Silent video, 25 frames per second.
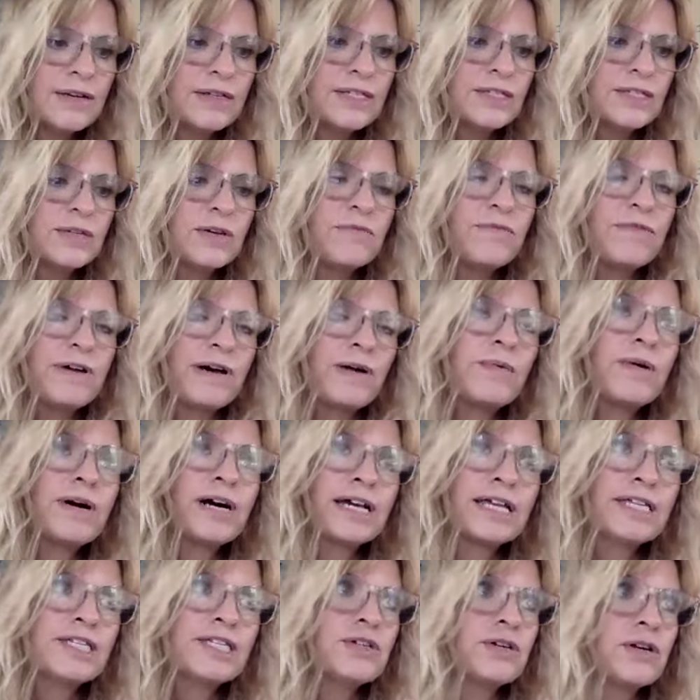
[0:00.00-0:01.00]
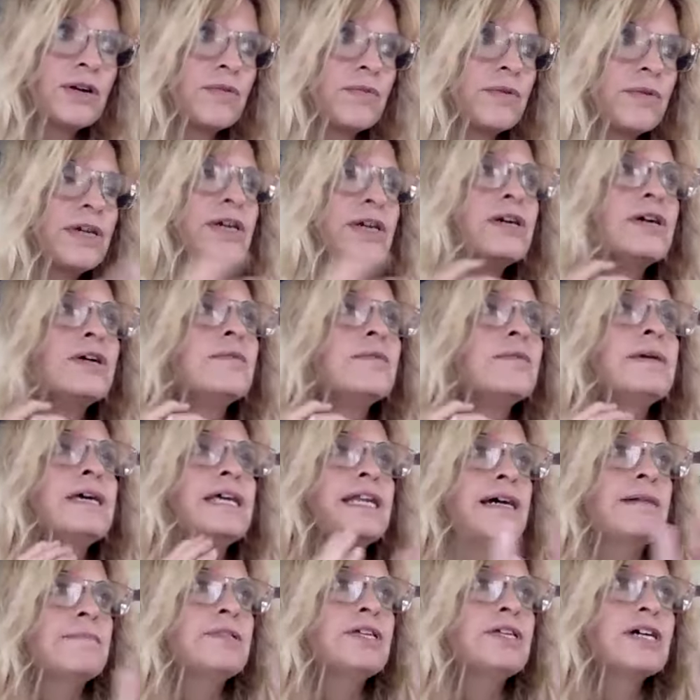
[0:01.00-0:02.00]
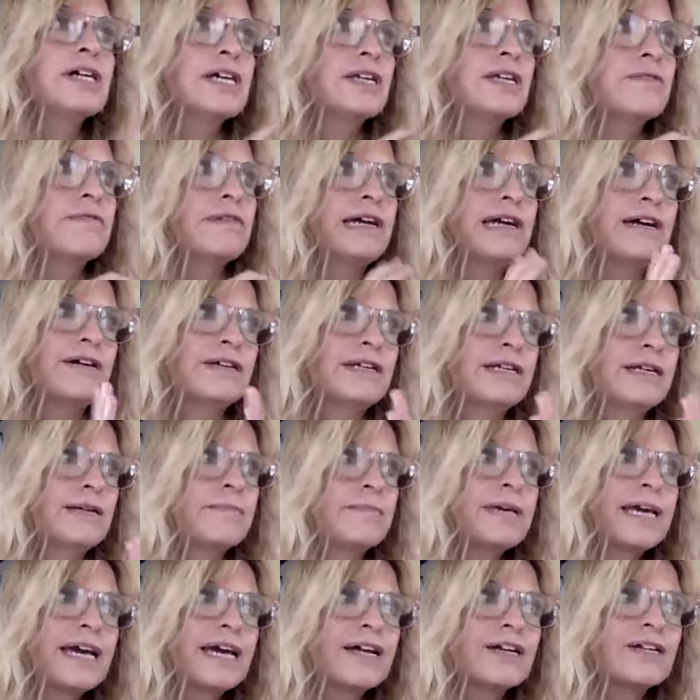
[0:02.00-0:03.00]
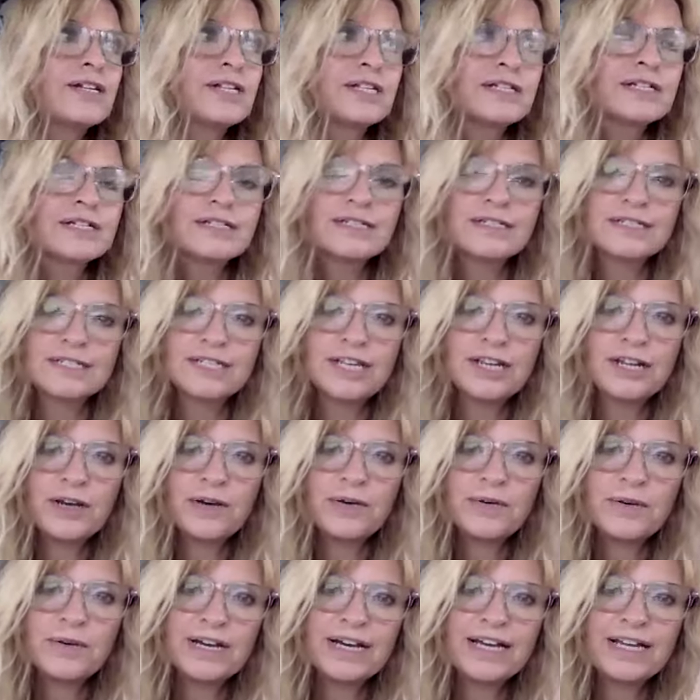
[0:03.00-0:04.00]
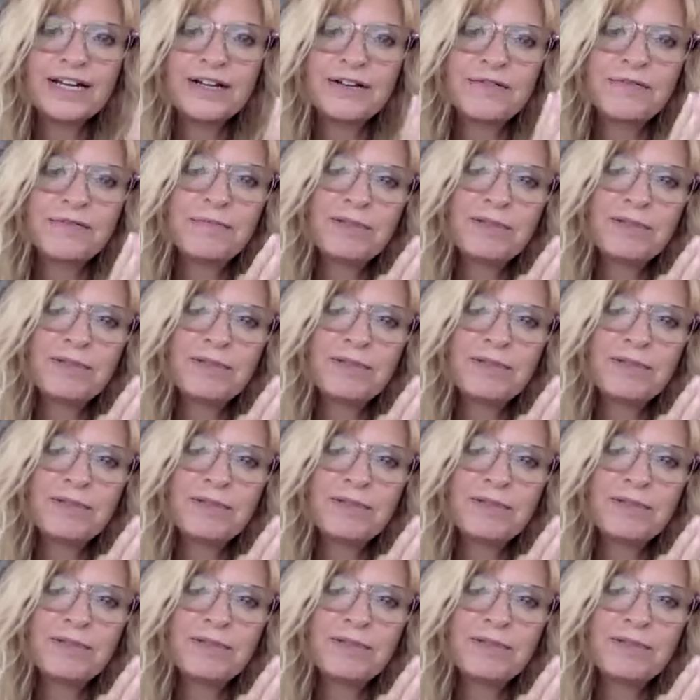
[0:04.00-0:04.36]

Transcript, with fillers: so if i walk into a room and i'm looking around and i'm cattle you know kind of